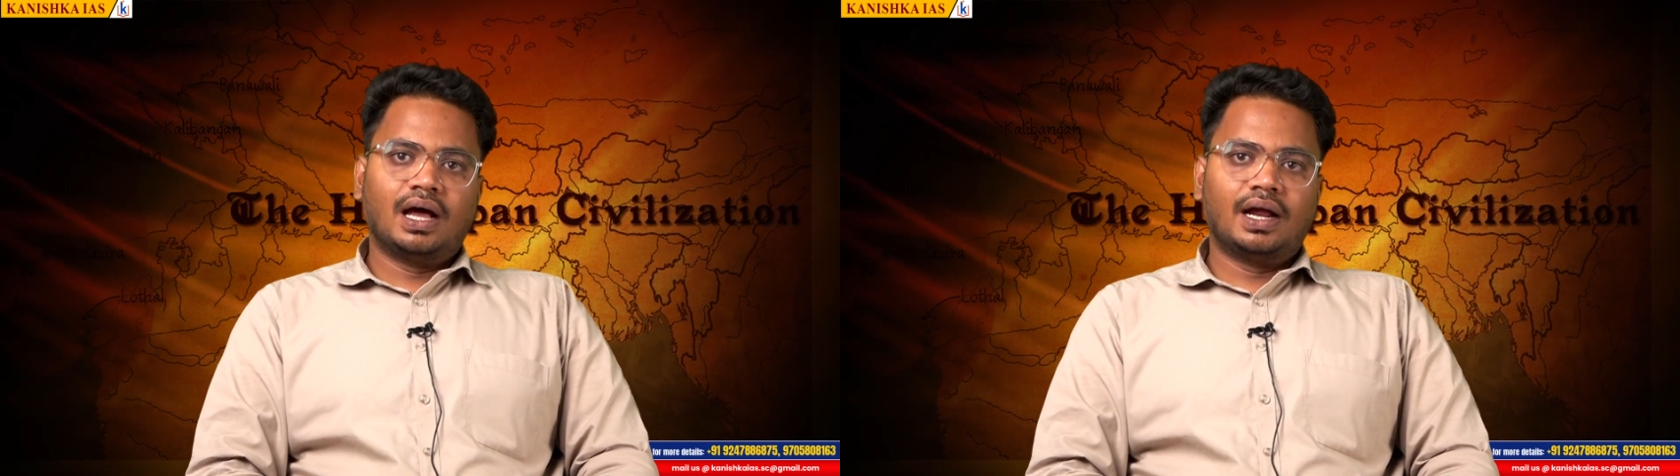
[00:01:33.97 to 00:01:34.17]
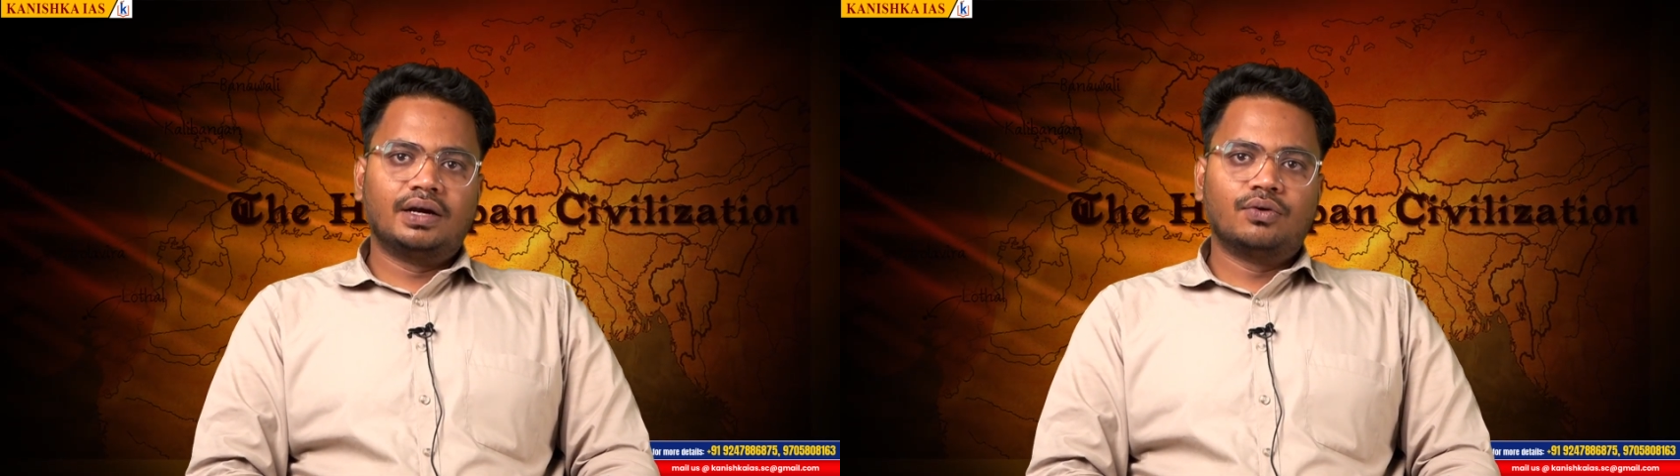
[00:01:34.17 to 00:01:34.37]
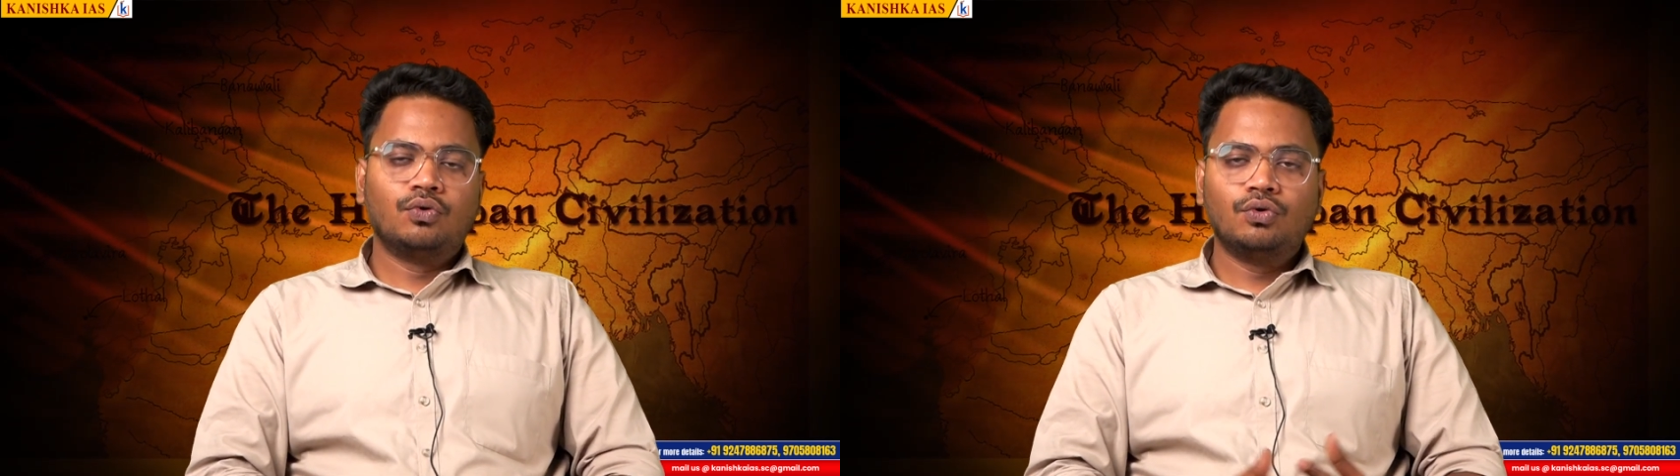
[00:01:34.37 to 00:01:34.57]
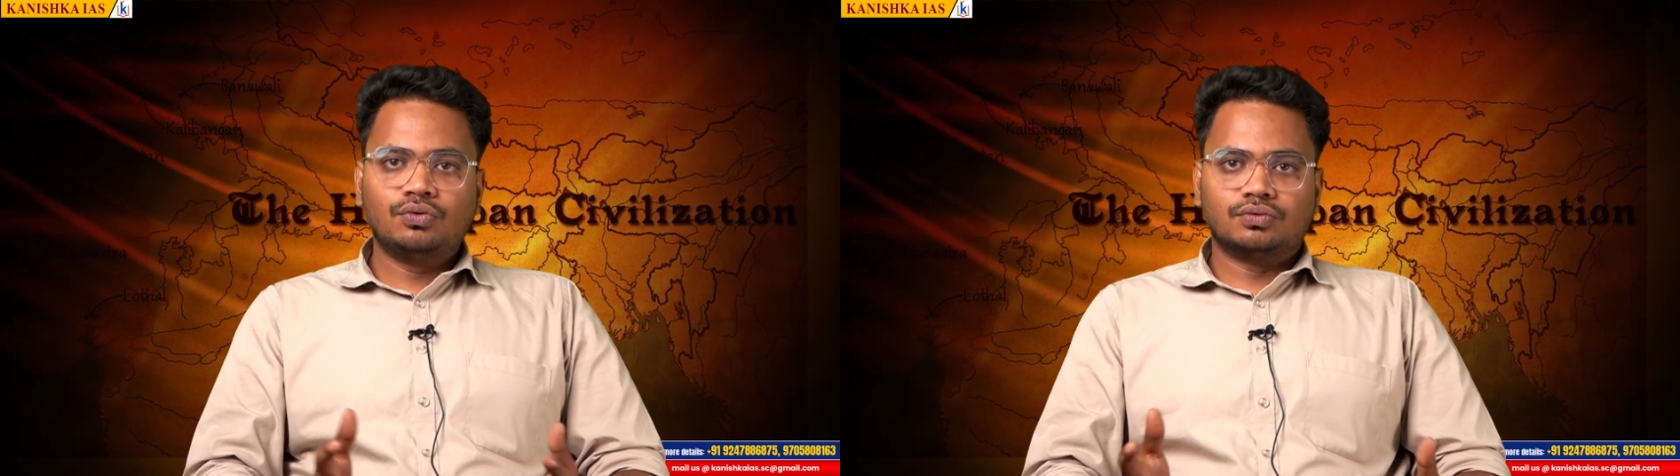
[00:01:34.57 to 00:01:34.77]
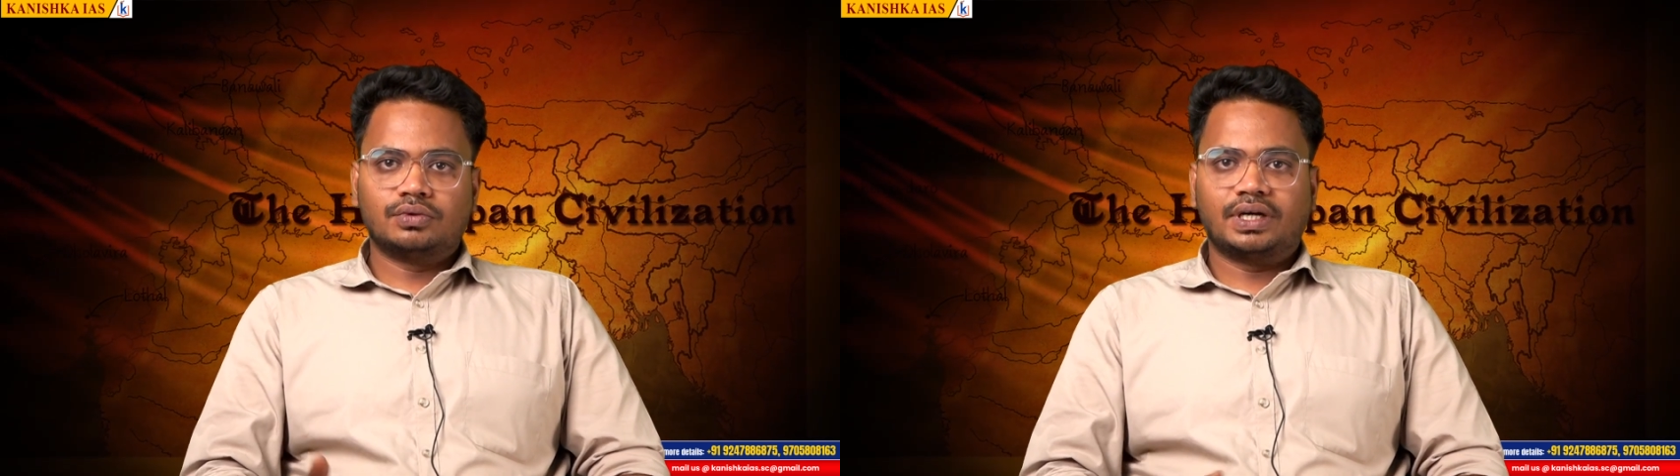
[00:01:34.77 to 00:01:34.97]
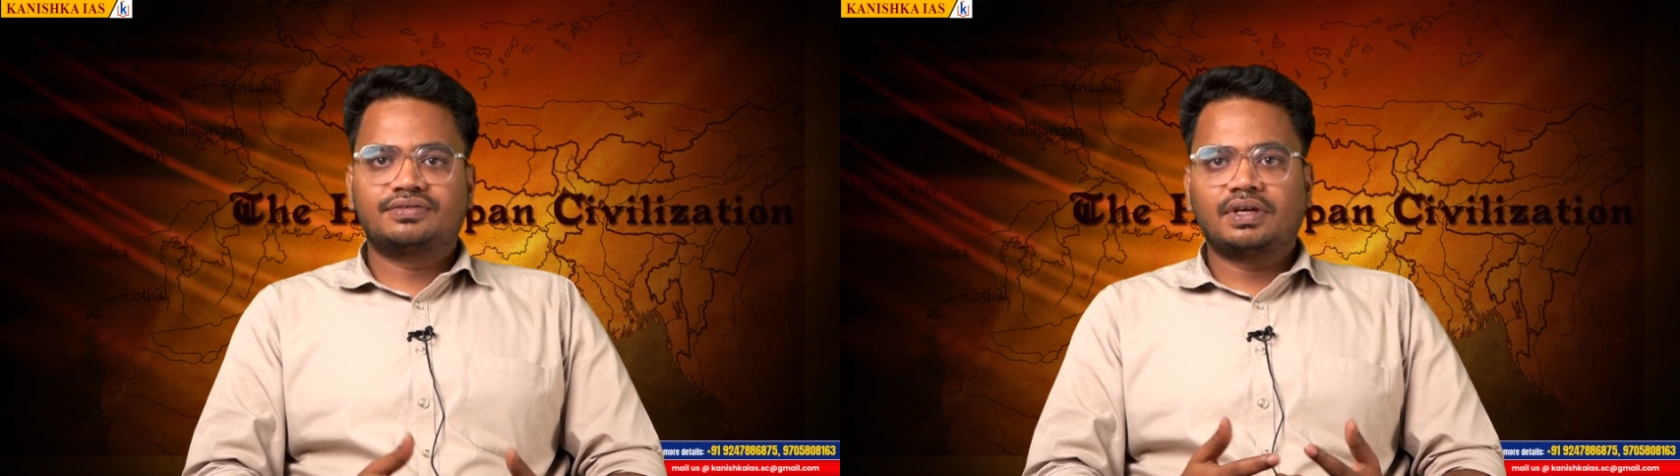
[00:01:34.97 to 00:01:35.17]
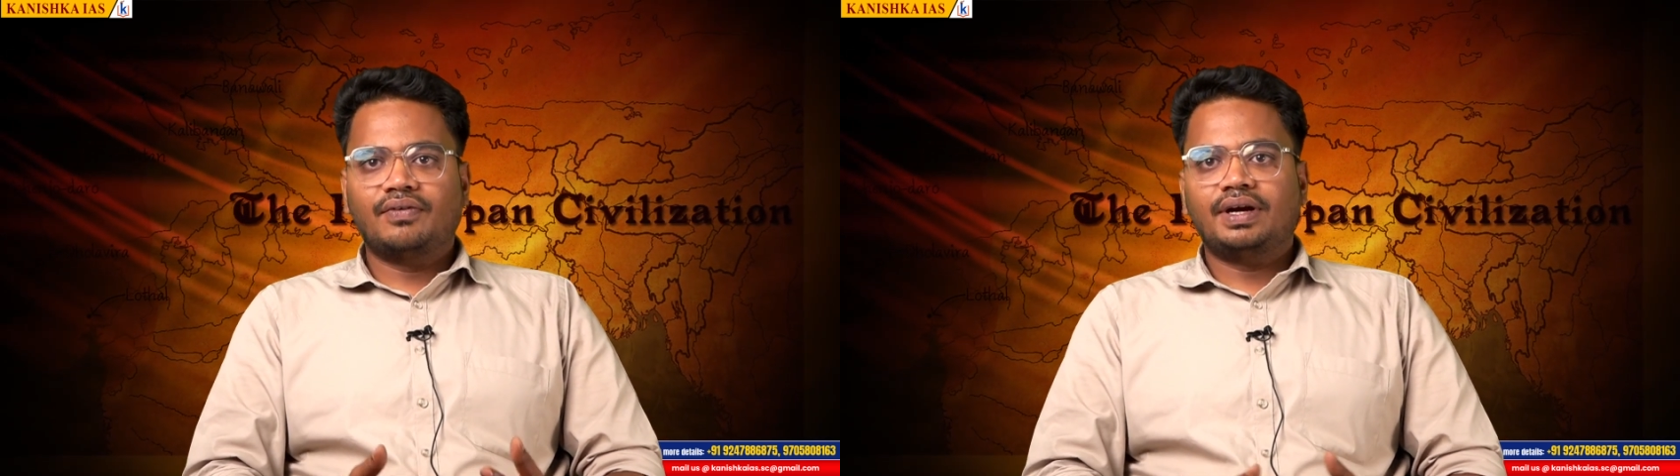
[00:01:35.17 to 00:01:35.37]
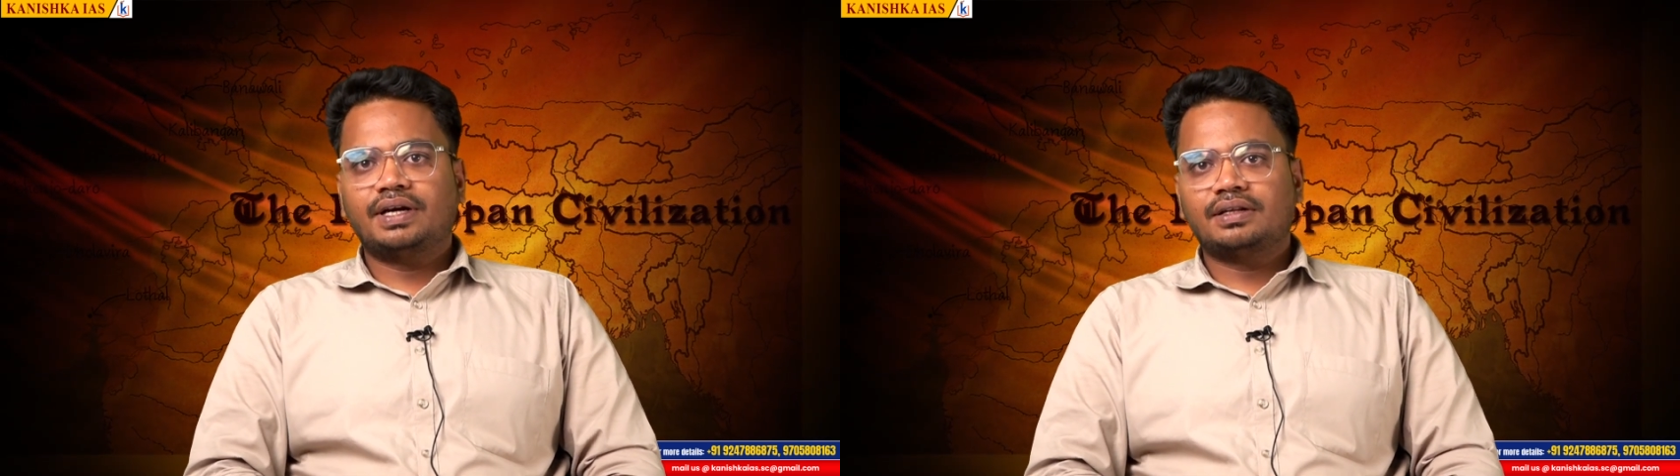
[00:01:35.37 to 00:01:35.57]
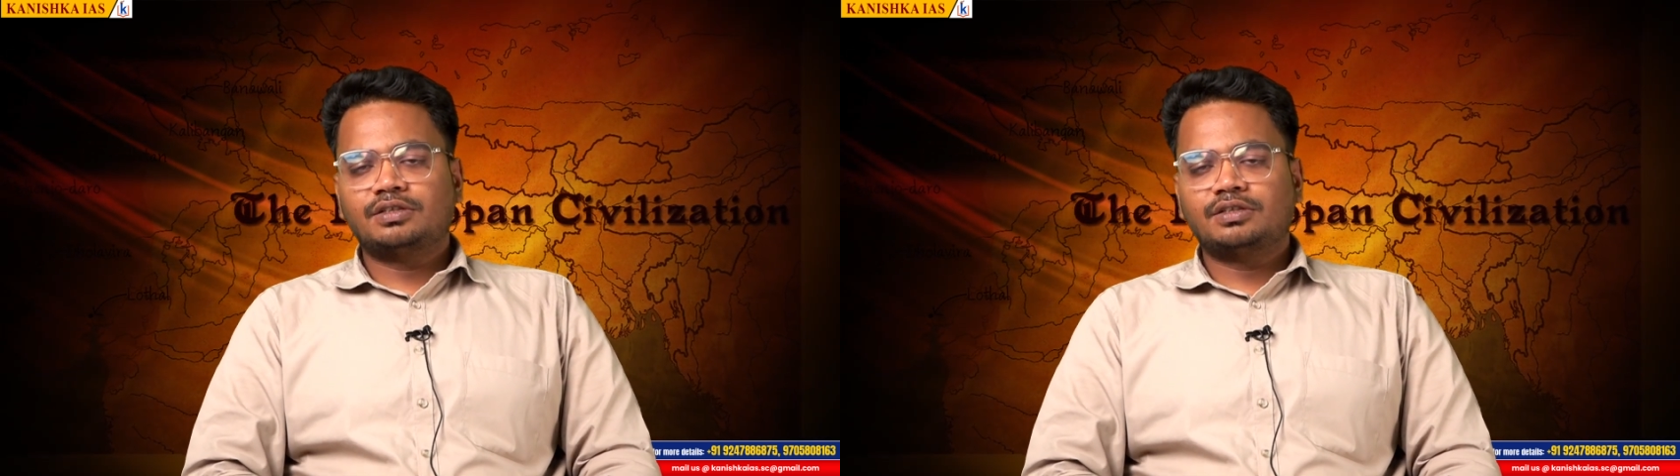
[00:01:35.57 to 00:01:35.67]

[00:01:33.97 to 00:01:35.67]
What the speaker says: And who excavated